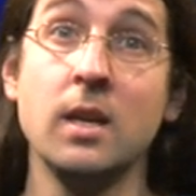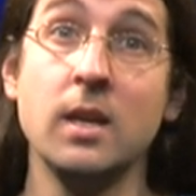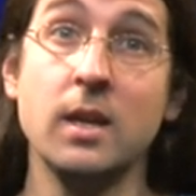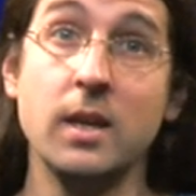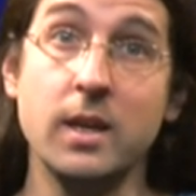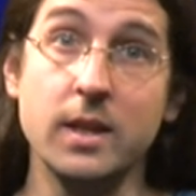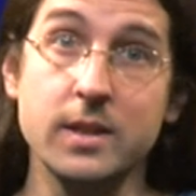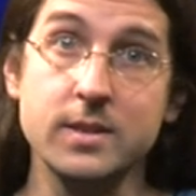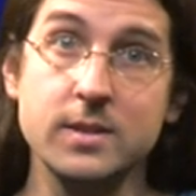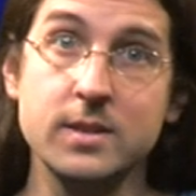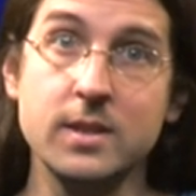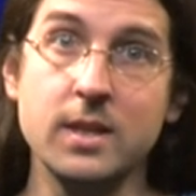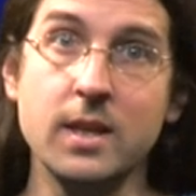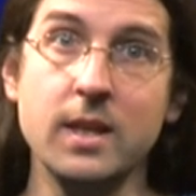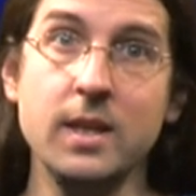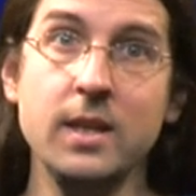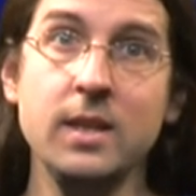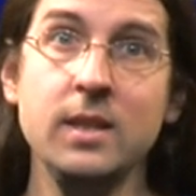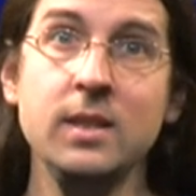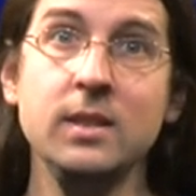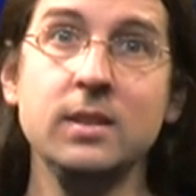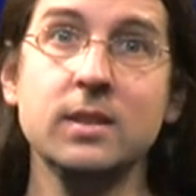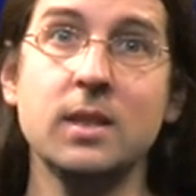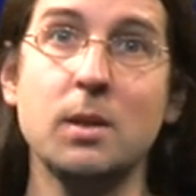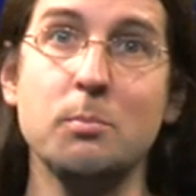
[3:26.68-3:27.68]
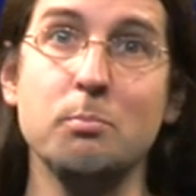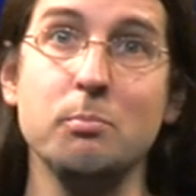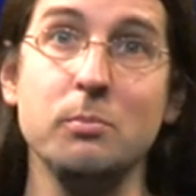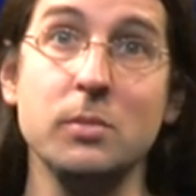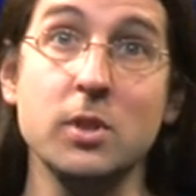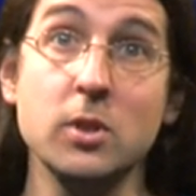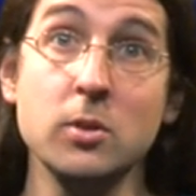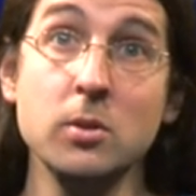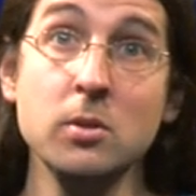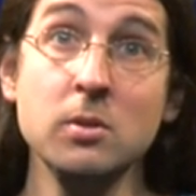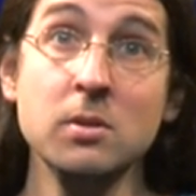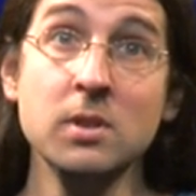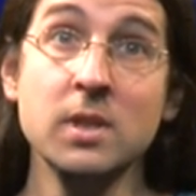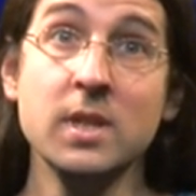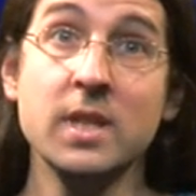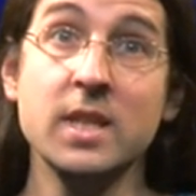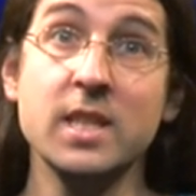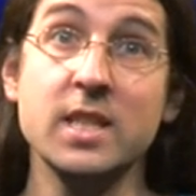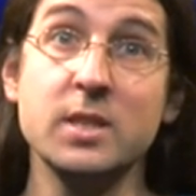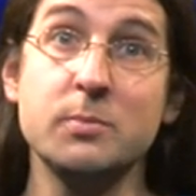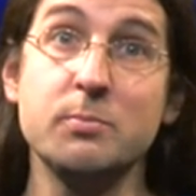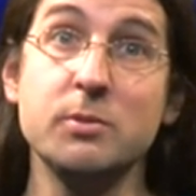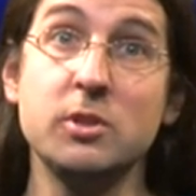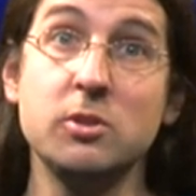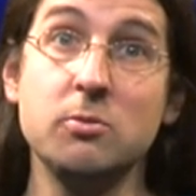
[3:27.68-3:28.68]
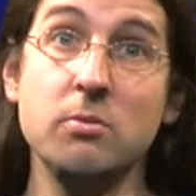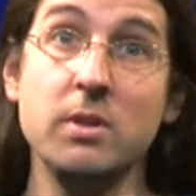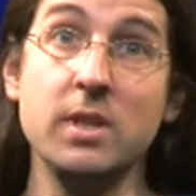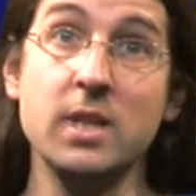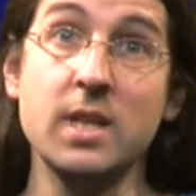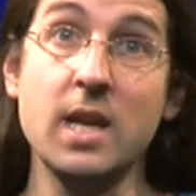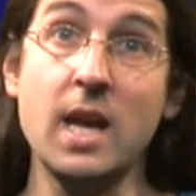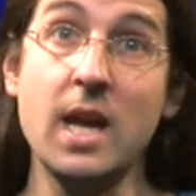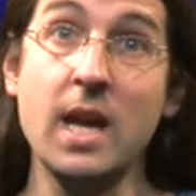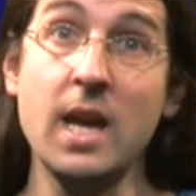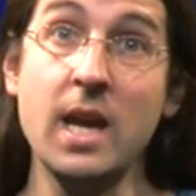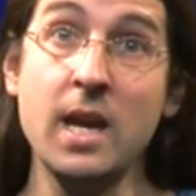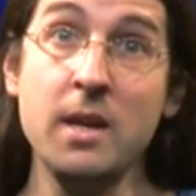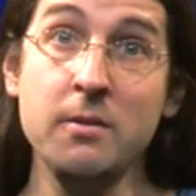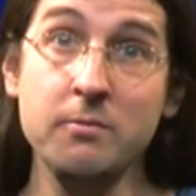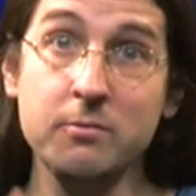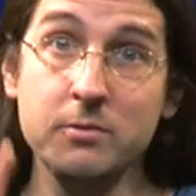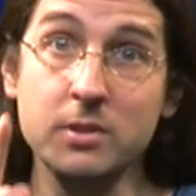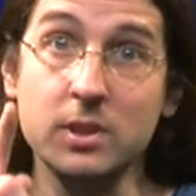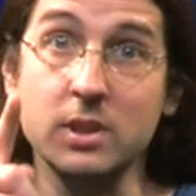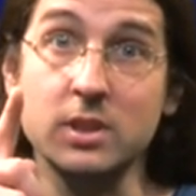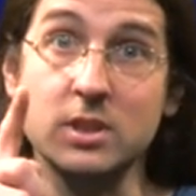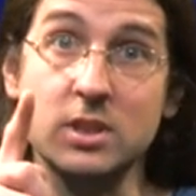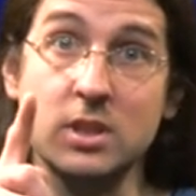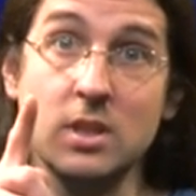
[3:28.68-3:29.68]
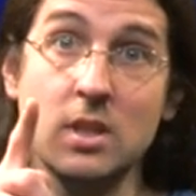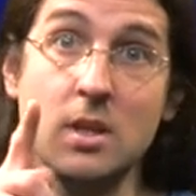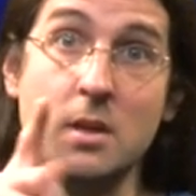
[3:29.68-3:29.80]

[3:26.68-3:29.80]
as saying that mu is between the average